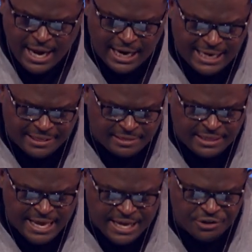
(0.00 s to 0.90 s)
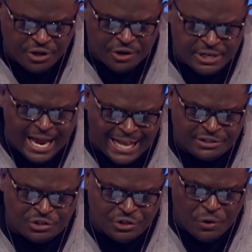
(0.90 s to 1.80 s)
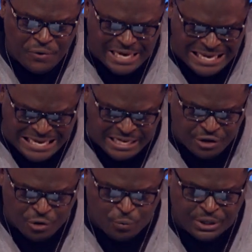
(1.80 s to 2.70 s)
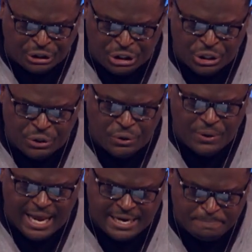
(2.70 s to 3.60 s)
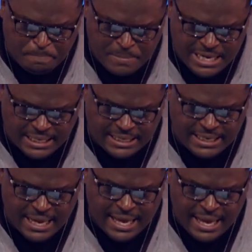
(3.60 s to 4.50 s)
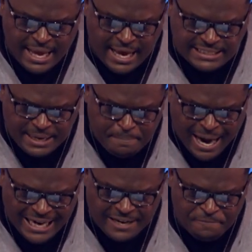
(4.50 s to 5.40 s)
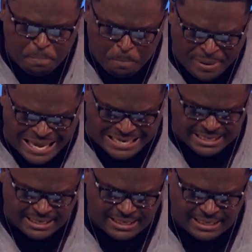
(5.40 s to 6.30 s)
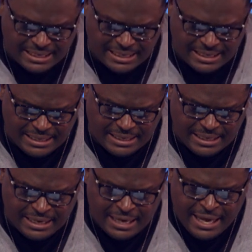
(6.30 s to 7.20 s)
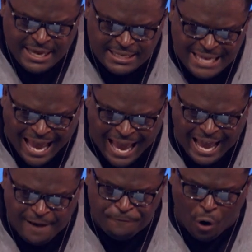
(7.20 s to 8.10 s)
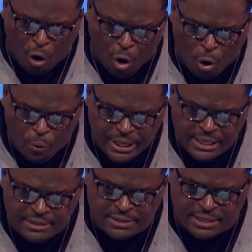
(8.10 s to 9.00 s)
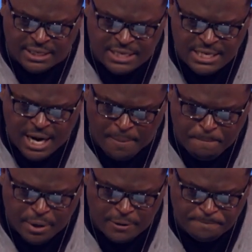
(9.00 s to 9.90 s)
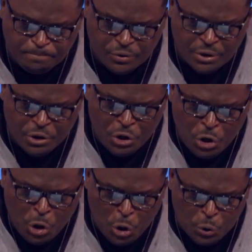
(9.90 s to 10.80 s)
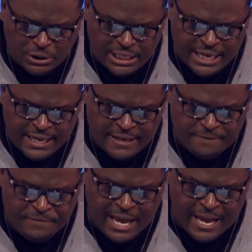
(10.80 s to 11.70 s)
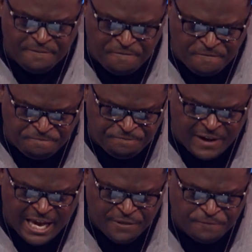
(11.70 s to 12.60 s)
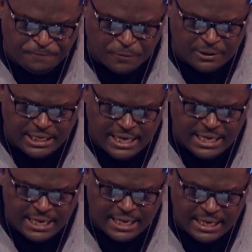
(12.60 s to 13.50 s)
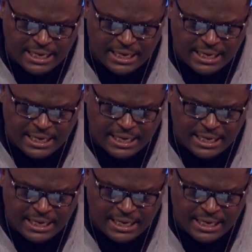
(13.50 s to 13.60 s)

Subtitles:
And that things are not so ill with you and me as they might have been is half owing to the number who lived faithfully